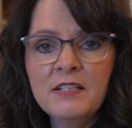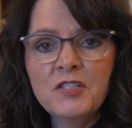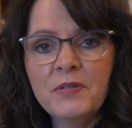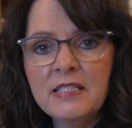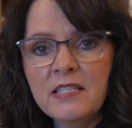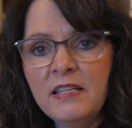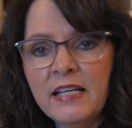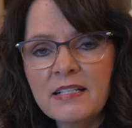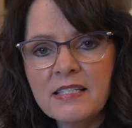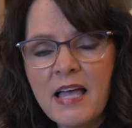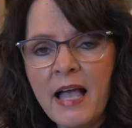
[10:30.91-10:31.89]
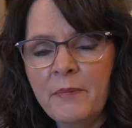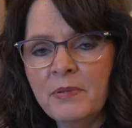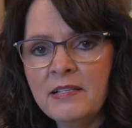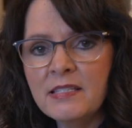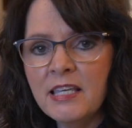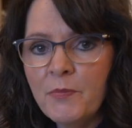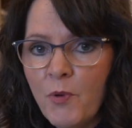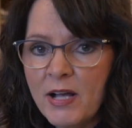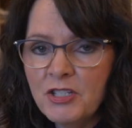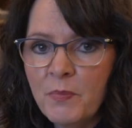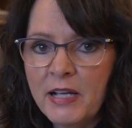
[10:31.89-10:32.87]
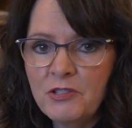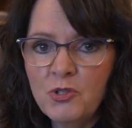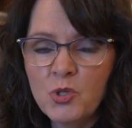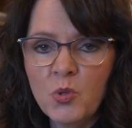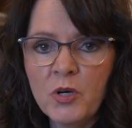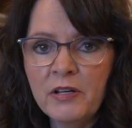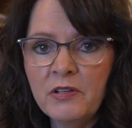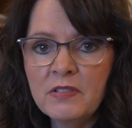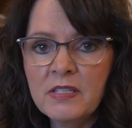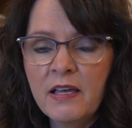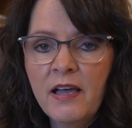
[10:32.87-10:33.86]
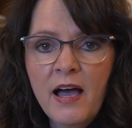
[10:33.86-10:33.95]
So until next time, please keep watching my tutorials.